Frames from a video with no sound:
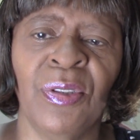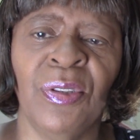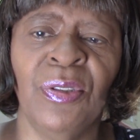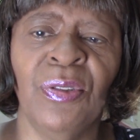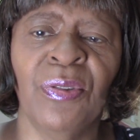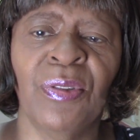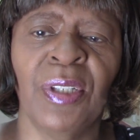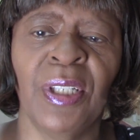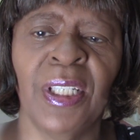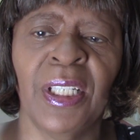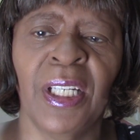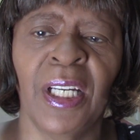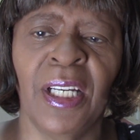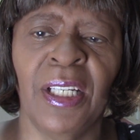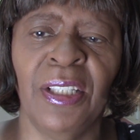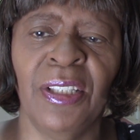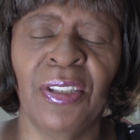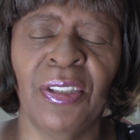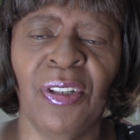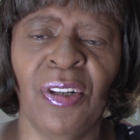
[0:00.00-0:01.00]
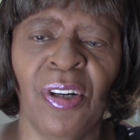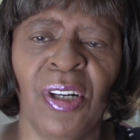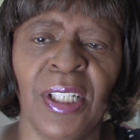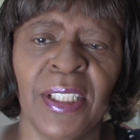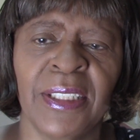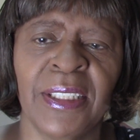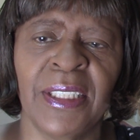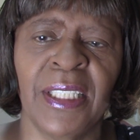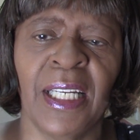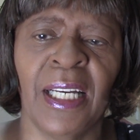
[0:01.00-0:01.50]
you can cut your
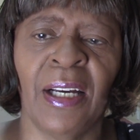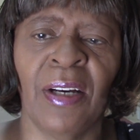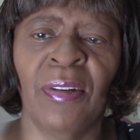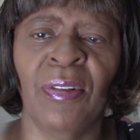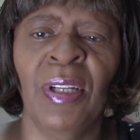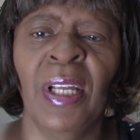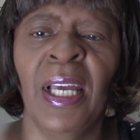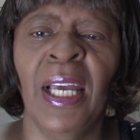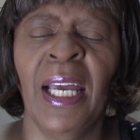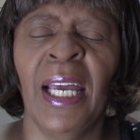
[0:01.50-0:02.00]
costs down